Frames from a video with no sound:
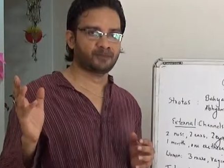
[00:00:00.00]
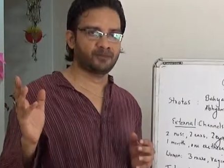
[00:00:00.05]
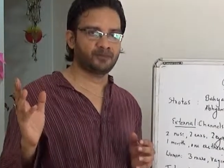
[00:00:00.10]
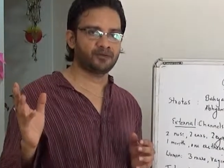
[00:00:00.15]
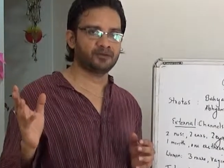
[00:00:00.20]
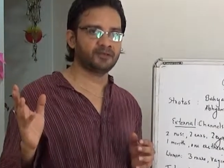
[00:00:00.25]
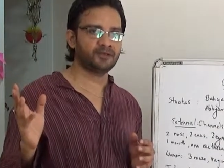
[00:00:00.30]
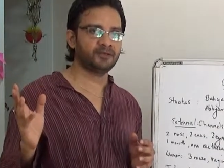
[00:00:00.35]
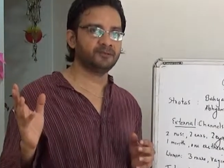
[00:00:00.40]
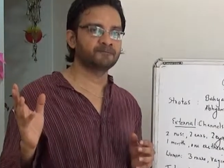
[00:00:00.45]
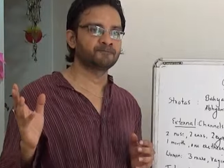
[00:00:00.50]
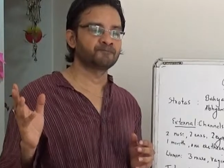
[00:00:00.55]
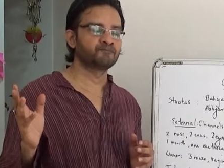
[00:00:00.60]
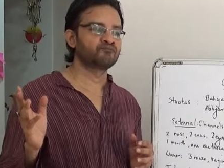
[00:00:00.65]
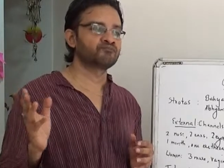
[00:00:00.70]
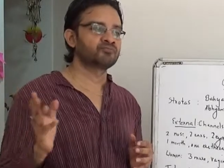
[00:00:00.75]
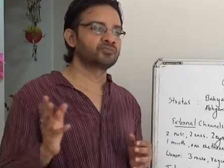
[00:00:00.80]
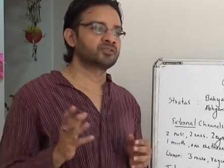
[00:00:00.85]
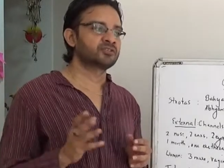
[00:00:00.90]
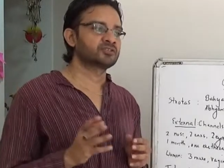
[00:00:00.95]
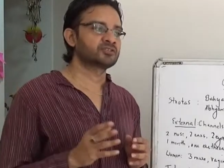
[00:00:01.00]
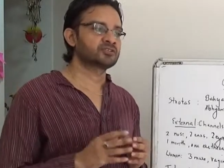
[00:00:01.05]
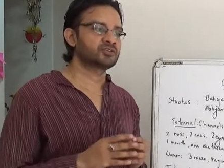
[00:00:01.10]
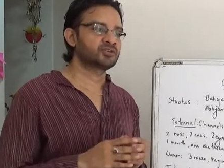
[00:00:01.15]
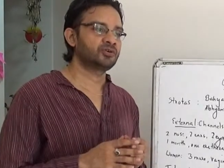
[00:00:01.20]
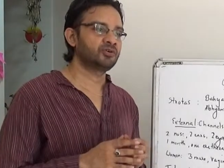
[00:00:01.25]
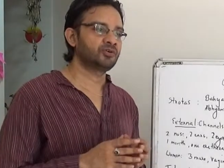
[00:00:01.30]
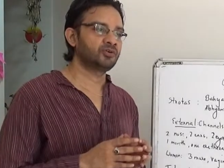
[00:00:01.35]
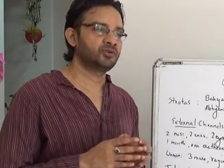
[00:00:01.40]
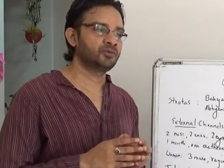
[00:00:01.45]
Okay,
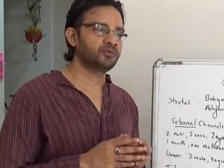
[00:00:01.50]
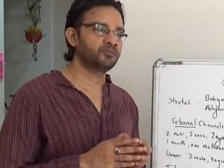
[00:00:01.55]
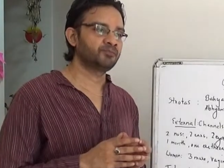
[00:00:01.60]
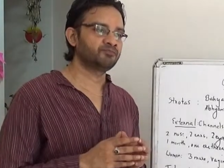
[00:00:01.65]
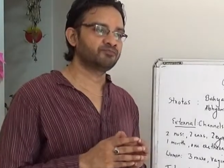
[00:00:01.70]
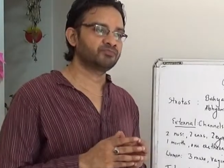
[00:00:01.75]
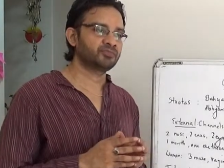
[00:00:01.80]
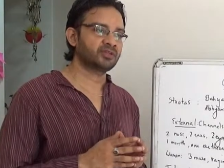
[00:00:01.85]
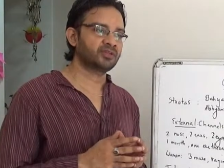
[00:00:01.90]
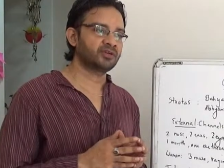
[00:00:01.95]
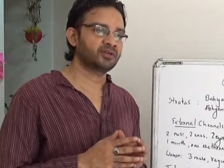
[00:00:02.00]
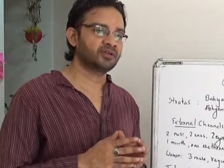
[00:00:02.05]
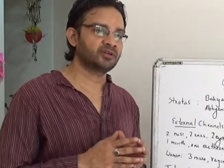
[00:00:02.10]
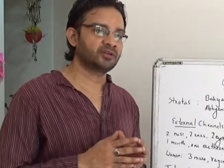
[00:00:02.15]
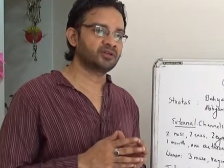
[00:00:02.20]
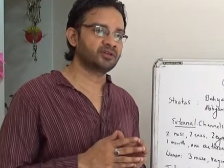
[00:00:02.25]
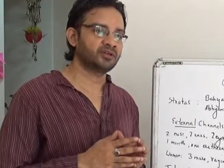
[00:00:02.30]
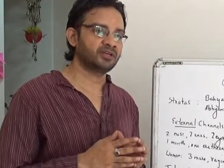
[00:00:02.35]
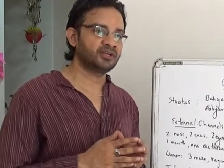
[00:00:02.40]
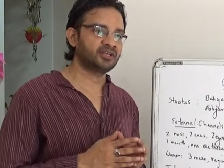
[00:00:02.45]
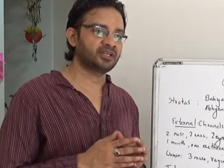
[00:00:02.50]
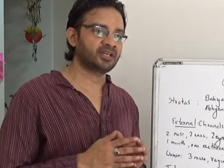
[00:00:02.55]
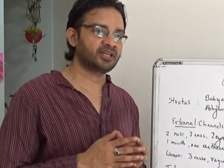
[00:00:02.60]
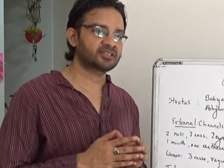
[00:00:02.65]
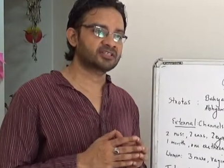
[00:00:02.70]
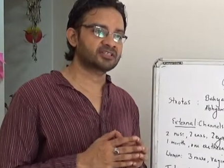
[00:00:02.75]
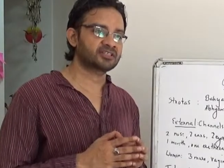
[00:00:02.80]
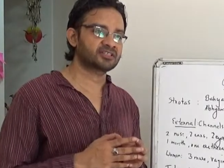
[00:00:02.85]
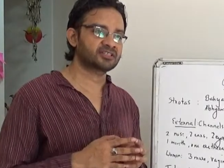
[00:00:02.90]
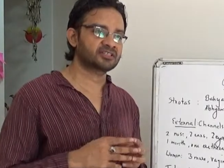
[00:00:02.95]
so it
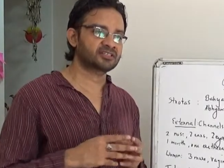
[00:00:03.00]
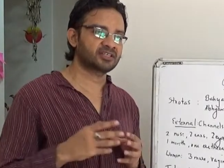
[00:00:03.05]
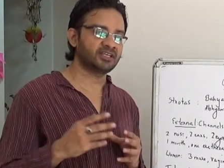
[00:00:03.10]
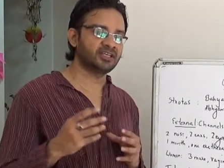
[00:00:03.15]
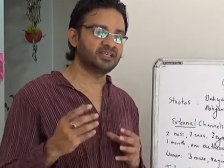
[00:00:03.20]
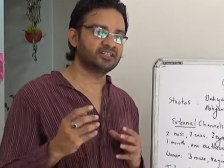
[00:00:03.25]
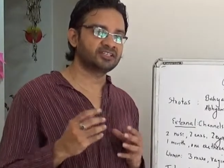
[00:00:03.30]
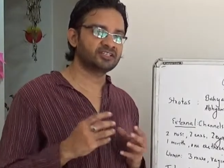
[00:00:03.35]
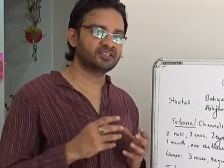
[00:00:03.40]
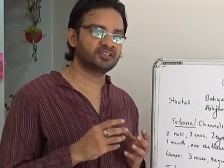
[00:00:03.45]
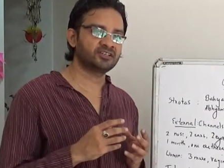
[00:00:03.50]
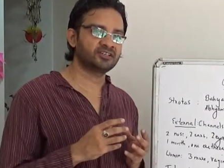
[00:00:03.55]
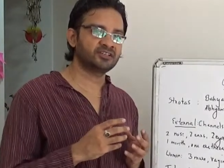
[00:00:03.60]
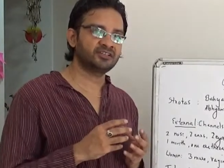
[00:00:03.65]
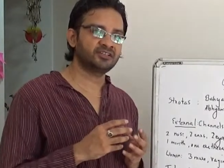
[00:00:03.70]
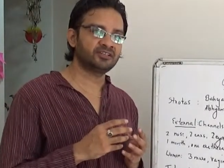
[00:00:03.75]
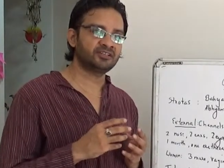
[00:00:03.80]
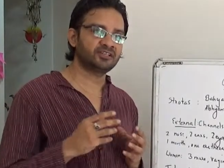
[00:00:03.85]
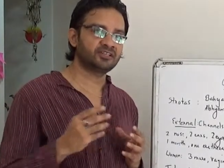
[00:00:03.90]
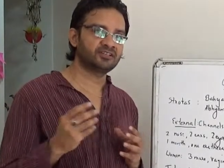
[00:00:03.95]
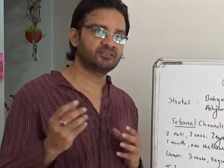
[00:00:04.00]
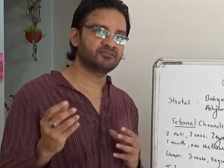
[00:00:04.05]
has internal,